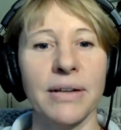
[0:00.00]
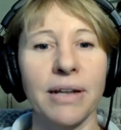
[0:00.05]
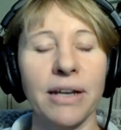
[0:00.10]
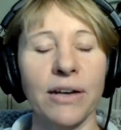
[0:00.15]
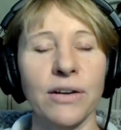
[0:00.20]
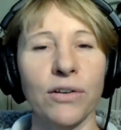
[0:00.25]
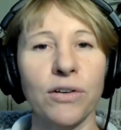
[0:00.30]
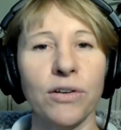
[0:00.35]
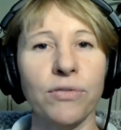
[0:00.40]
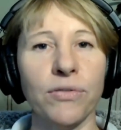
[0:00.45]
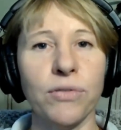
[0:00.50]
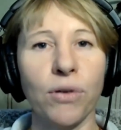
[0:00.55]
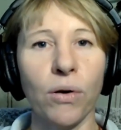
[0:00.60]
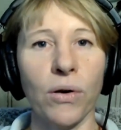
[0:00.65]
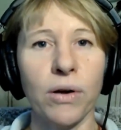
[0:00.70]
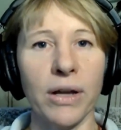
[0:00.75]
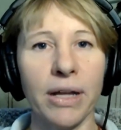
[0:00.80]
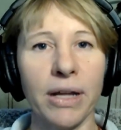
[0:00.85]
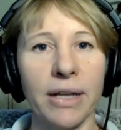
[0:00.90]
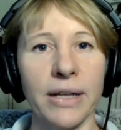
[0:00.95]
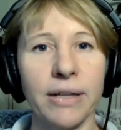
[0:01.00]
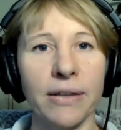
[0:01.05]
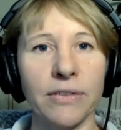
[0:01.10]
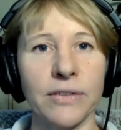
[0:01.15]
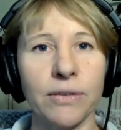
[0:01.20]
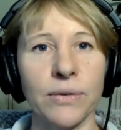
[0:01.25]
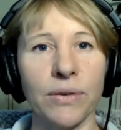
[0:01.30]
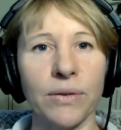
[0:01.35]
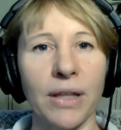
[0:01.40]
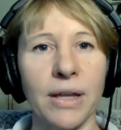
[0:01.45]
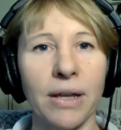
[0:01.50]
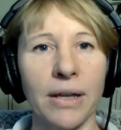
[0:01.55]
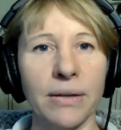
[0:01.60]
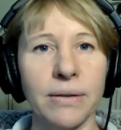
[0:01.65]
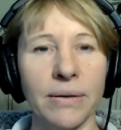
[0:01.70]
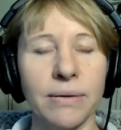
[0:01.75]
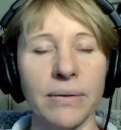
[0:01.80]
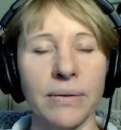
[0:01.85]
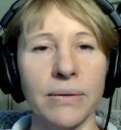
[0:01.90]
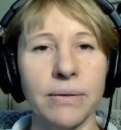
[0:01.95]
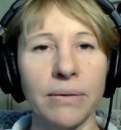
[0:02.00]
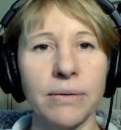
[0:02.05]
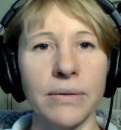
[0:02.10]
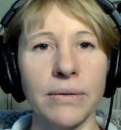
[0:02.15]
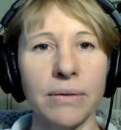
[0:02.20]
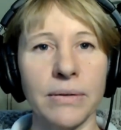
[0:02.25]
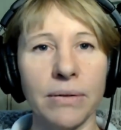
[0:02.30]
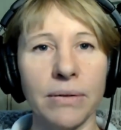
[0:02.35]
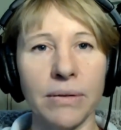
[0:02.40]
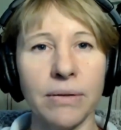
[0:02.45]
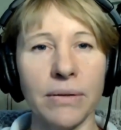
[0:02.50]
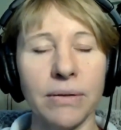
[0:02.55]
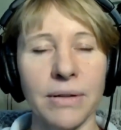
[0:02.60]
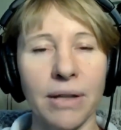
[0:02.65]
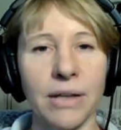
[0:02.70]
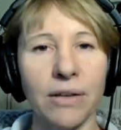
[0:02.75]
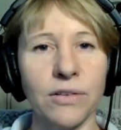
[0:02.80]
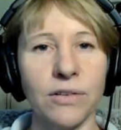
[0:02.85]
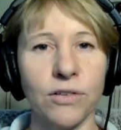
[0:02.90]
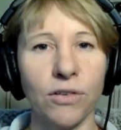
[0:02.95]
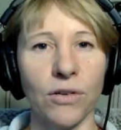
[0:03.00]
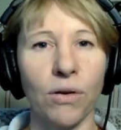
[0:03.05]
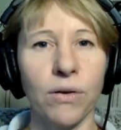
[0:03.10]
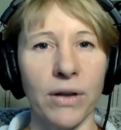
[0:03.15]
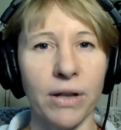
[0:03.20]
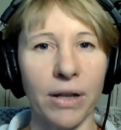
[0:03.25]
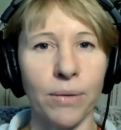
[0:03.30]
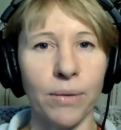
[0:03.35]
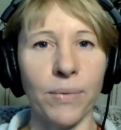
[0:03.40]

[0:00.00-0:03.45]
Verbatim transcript: inner voice or that that joy